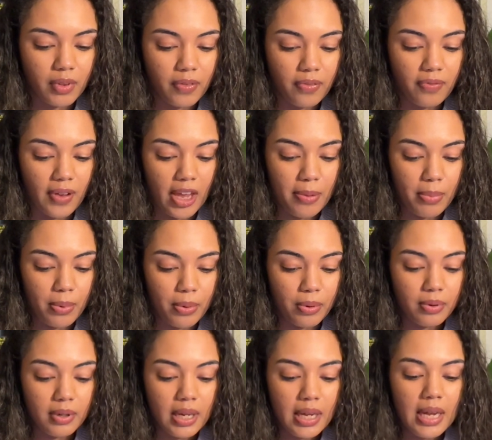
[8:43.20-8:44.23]

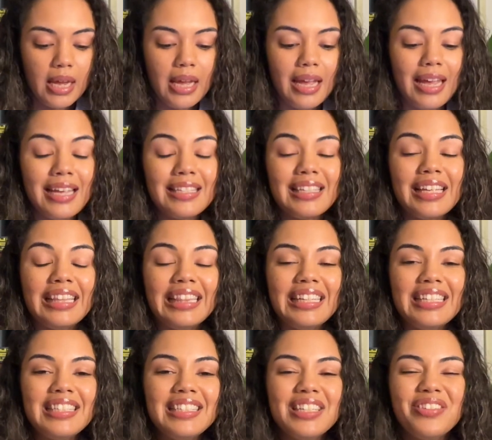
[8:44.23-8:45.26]
Fable is
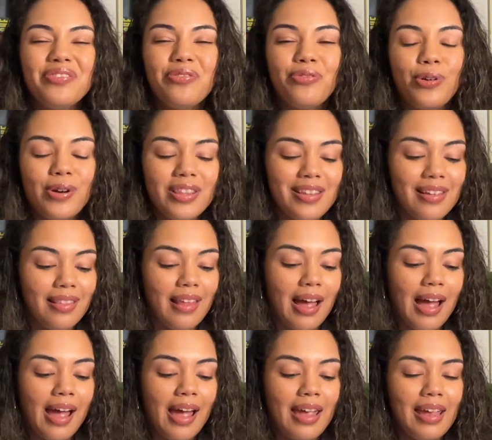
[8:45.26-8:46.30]
Listen for the
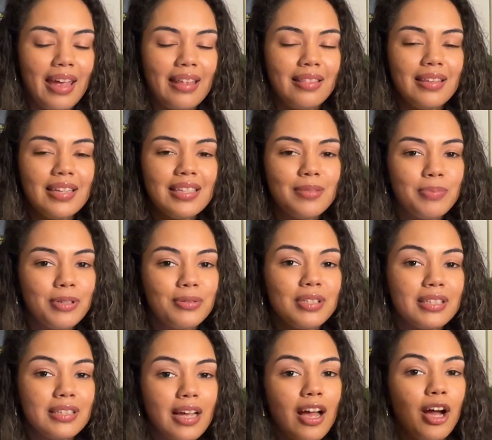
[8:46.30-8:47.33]
Lie. And this book was
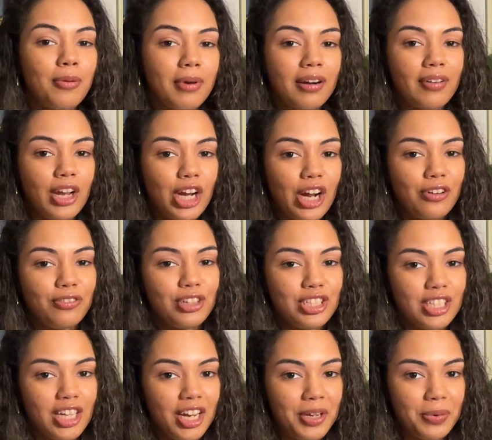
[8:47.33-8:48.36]
not on my radar for
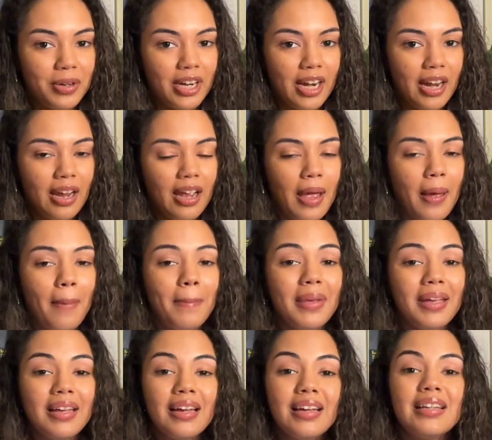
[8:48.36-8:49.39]
January
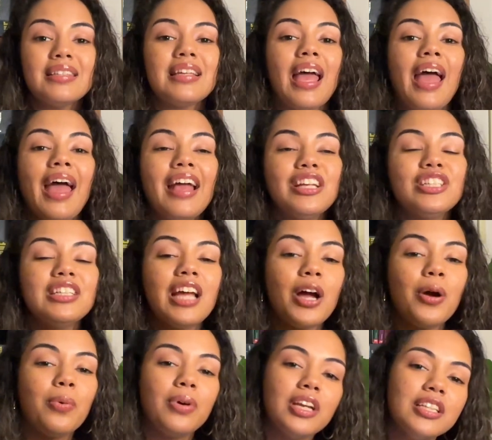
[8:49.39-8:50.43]
because actually I
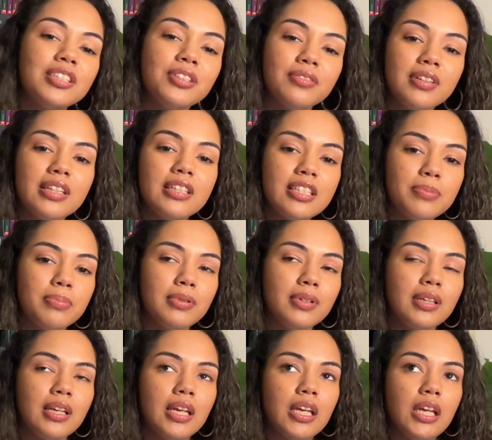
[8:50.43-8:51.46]
wanted to read this book
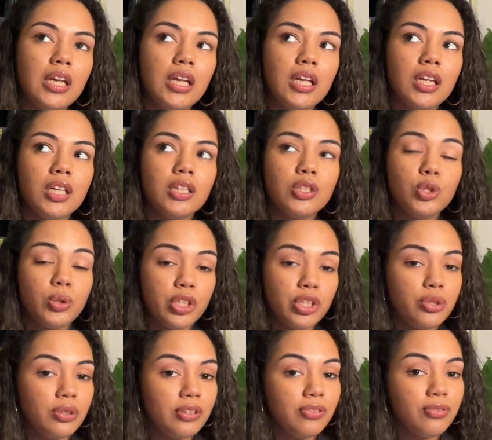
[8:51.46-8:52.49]
in
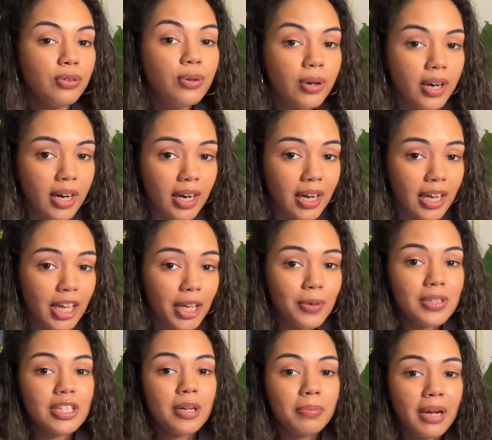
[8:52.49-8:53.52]
2024. It
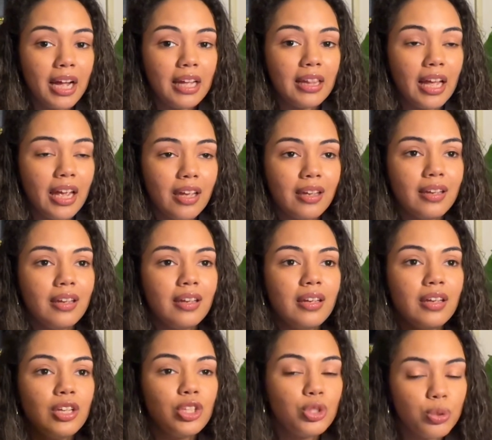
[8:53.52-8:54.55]
was on my
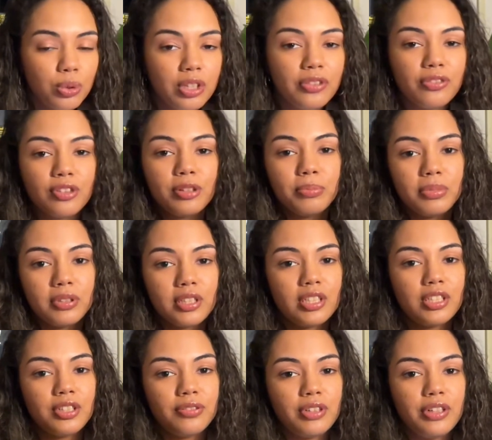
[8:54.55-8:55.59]
24 books
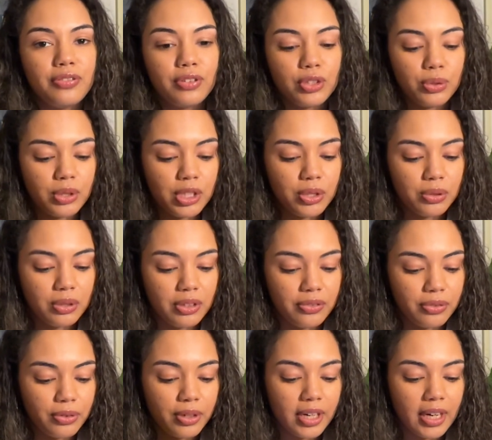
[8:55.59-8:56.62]
to read for
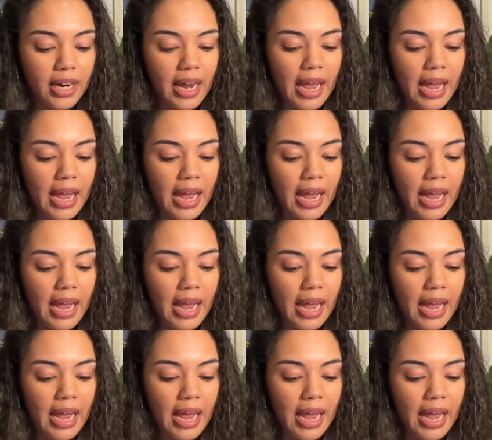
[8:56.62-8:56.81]
2024.